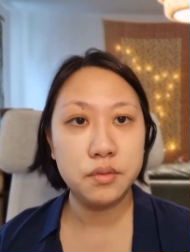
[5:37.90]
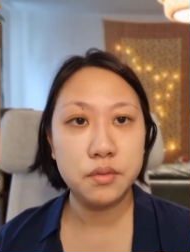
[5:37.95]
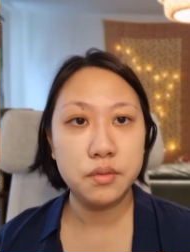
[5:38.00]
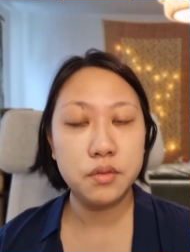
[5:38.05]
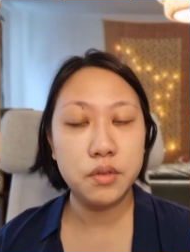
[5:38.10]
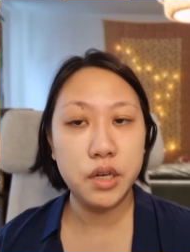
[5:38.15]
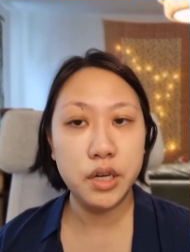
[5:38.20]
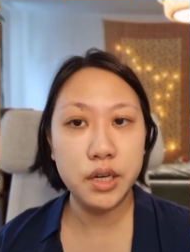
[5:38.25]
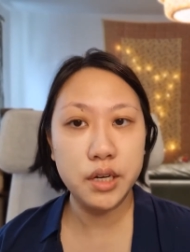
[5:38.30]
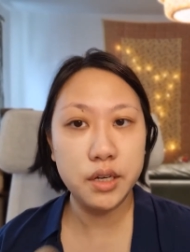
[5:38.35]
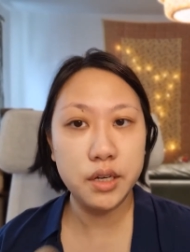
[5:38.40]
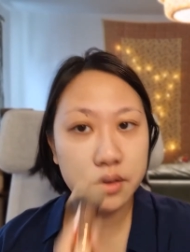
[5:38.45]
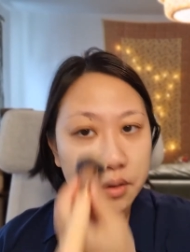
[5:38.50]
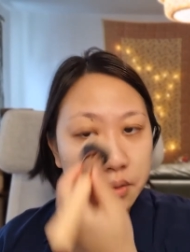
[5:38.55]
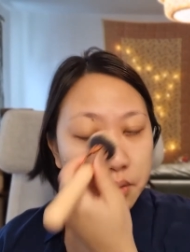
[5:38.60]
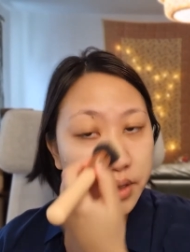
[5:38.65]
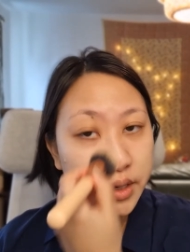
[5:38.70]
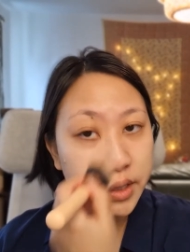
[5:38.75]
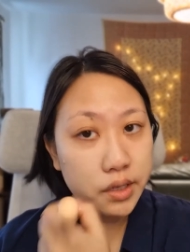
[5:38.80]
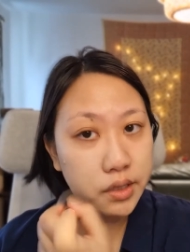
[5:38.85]
Right?
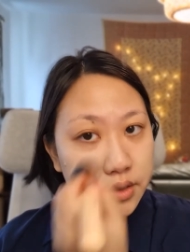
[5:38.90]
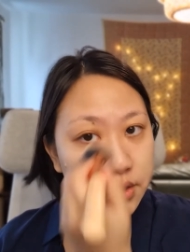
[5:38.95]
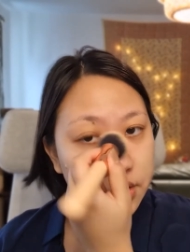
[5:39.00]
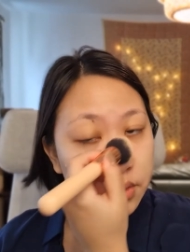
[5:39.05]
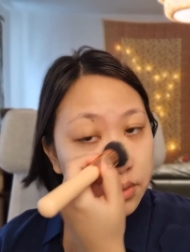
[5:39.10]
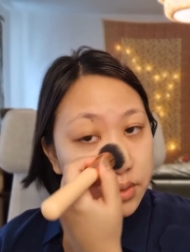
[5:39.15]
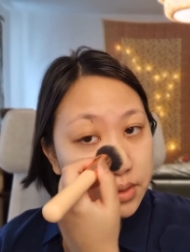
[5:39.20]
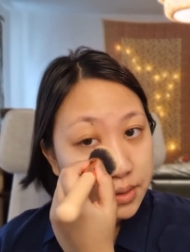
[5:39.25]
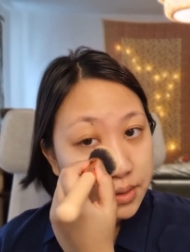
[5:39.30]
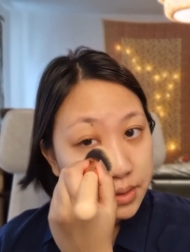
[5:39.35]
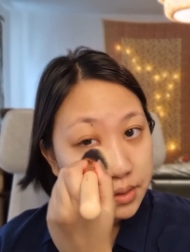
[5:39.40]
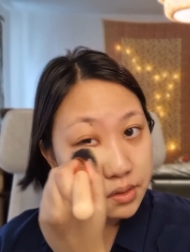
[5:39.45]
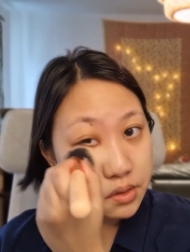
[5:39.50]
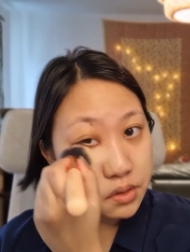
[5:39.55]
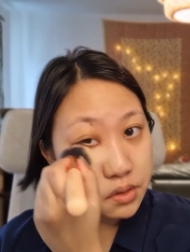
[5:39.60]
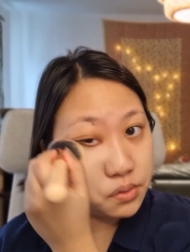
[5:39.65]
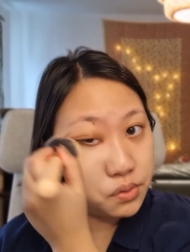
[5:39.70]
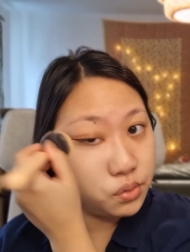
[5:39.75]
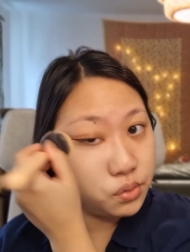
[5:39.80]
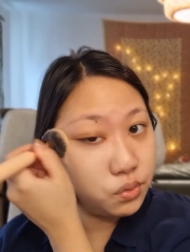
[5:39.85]
Okay, so this is
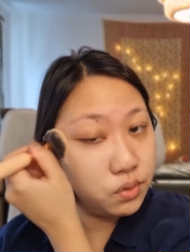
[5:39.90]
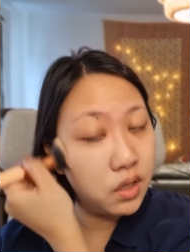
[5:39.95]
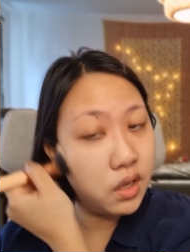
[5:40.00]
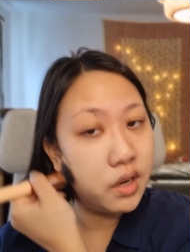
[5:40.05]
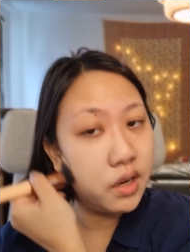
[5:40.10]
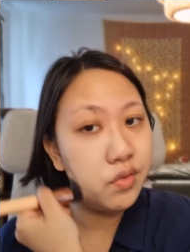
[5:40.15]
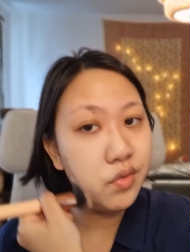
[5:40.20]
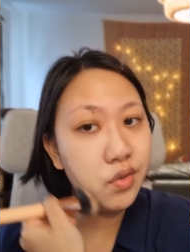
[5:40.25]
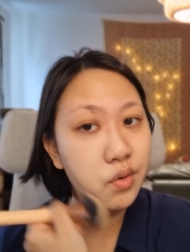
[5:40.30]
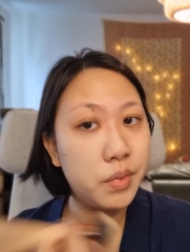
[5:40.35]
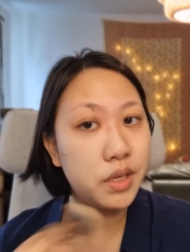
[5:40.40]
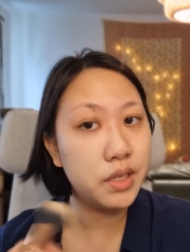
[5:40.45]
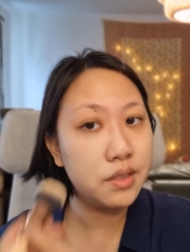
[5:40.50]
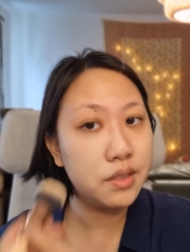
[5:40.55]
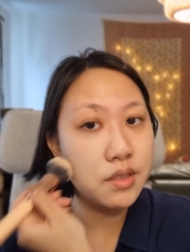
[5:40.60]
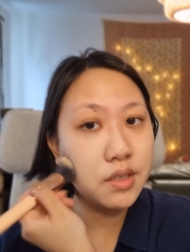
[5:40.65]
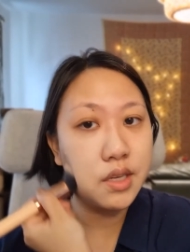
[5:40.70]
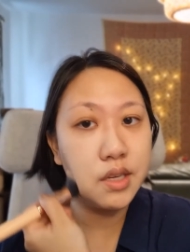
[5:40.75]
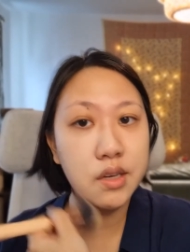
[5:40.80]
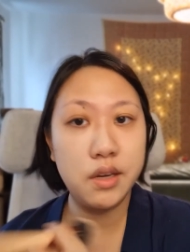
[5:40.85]
too light for my
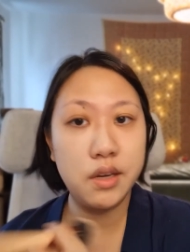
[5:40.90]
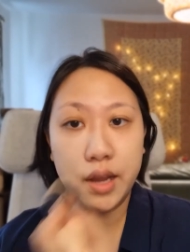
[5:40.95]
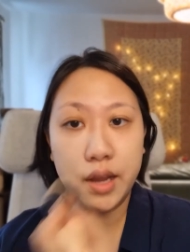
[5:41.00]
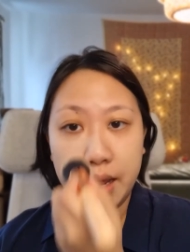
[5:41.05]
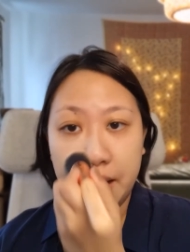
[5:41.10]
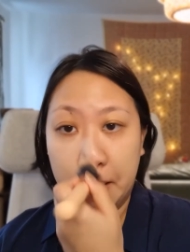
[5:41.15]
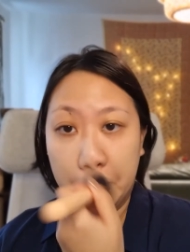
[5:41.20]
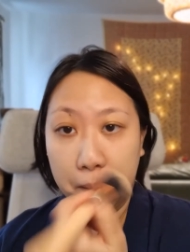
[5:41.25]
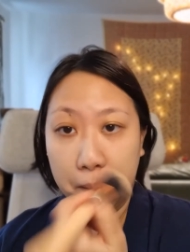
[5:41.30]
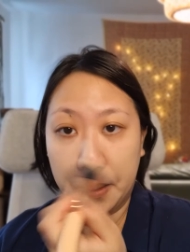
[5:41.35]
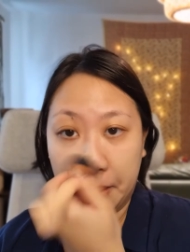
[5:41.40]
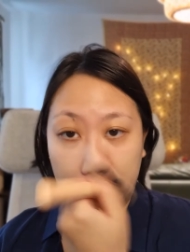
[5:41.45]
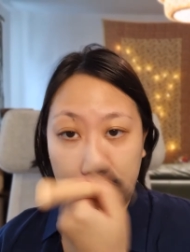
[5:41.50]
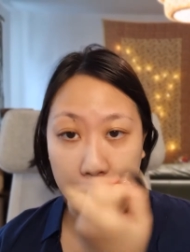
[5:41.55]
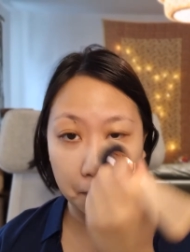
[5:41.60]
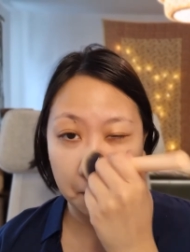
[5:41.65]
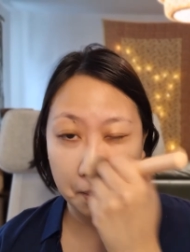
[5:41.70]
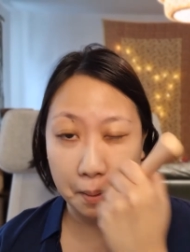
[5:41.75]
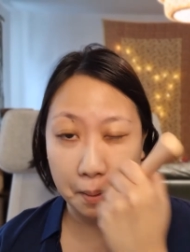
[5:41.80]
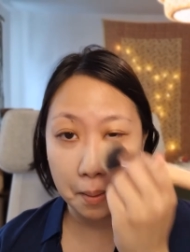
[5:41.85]
skin, and
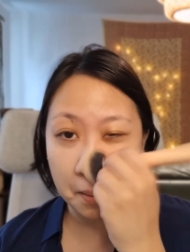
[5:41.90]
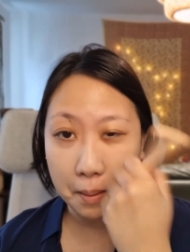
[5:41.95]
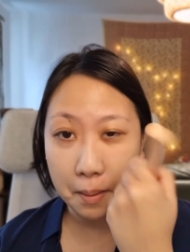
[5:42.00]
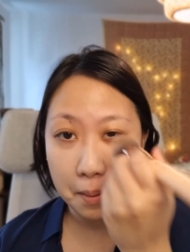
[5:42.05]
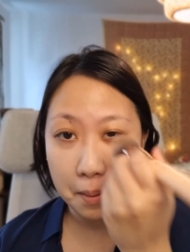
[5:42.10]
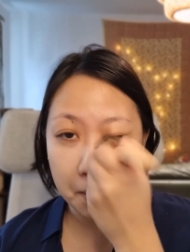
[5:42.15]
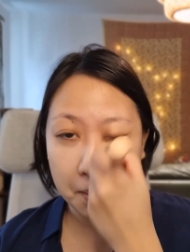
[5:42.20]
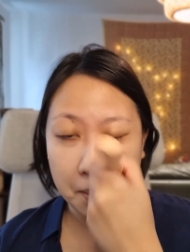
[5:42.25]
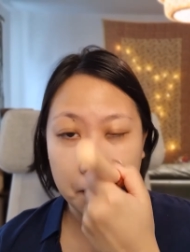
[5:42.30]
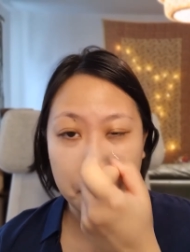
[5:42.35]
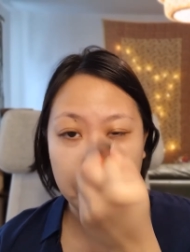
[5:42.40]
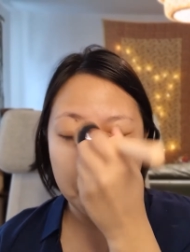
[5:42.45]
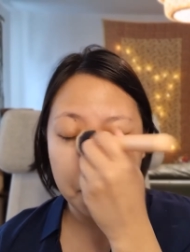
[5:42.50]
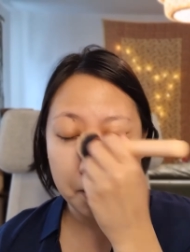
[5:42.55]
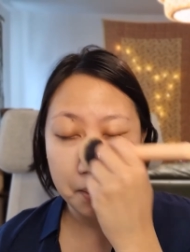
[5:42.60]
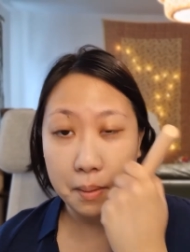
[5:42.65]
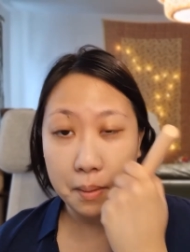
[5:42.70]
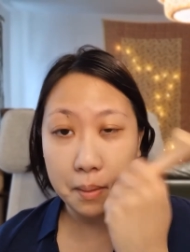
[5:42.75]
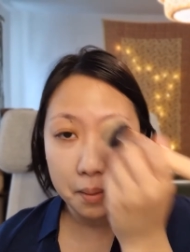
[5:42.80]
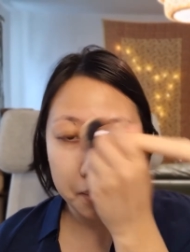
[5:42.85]

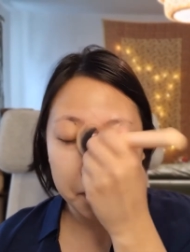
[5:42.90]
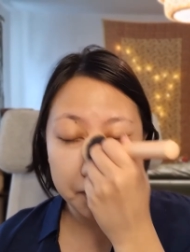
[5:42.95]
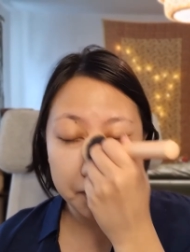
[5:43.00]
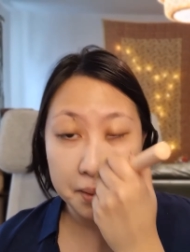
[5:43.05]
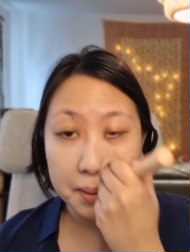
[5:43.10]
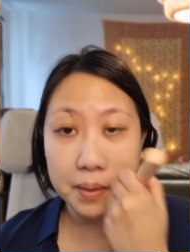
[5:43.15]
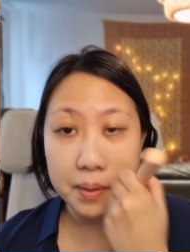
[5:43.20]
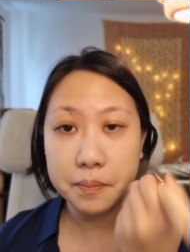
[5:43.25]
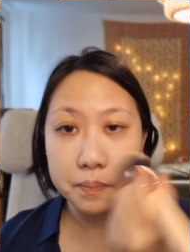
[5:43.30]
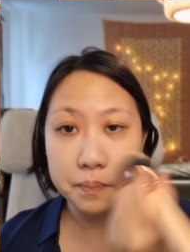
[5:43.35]
yeah.